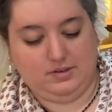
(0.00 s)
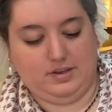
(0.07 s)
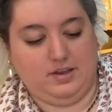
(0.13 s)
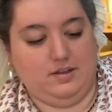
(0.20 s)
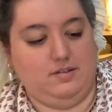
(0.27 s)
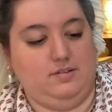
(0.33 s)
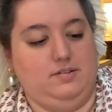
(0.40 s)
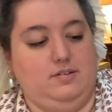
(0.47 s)

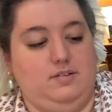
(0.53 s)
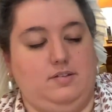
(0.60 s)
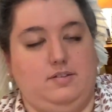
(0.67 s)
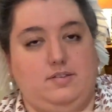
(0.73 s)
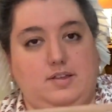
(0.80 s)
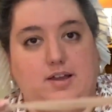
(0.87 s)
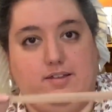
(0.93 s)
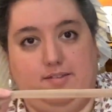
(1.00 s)
That's what
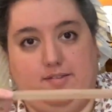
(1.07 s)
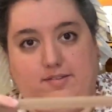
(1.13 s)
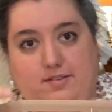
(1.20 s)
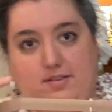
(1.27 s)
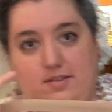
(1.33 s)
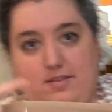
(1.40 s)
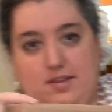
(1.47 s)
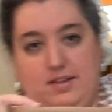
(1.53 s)
she's that's, talking
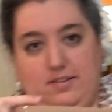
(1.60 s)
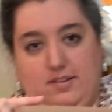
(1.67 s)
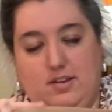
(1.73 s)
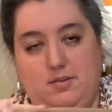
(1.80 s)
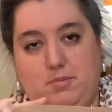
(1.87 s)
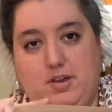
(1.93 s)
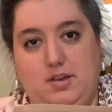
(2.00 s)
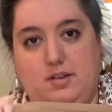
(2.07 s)
about. That's
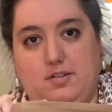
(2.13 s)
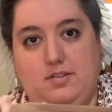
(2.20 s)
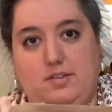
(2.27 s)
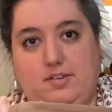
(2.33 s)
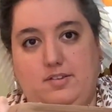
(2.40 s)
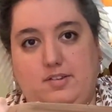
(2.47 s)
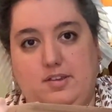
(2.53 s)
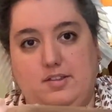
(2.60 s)
going to be
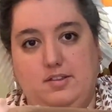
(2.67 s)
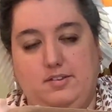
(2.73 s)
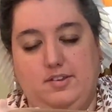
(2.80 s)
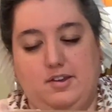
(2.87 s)
this in the